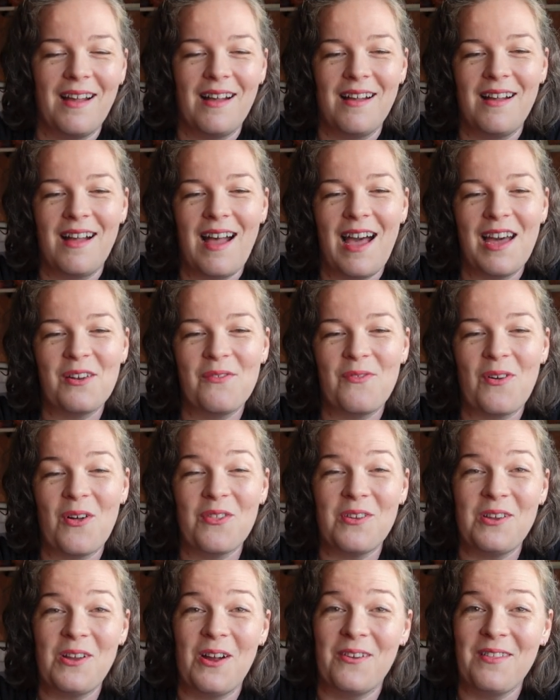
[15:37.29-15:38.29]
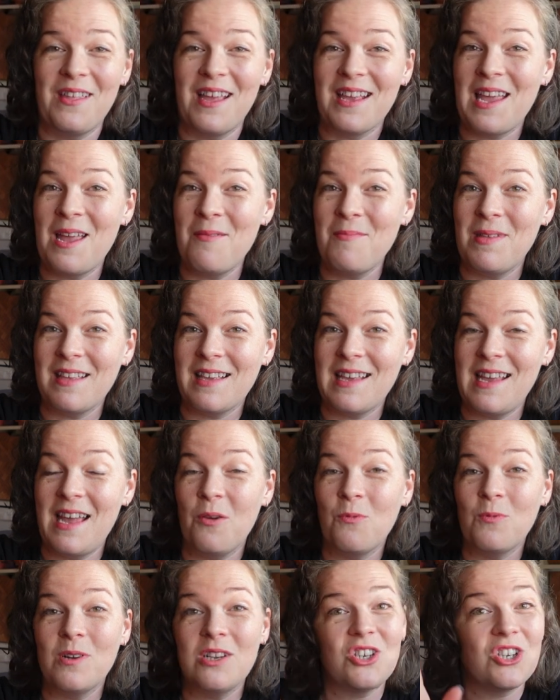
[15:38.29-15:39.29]
Out of all the yarn that came in the
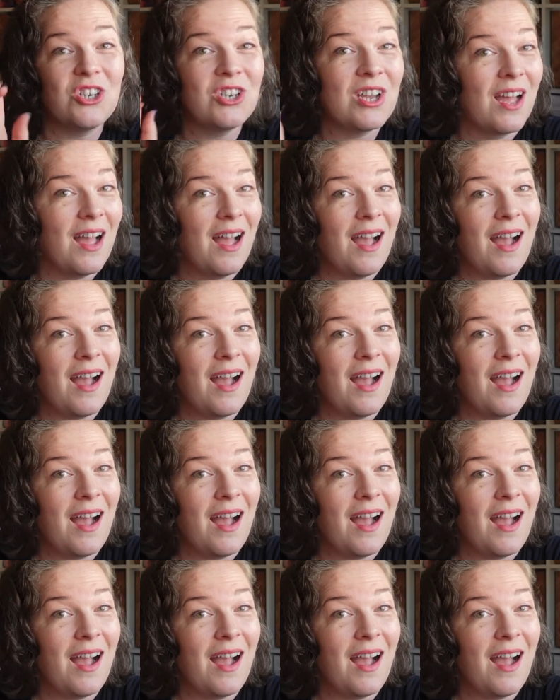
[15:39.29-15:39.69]
kit, which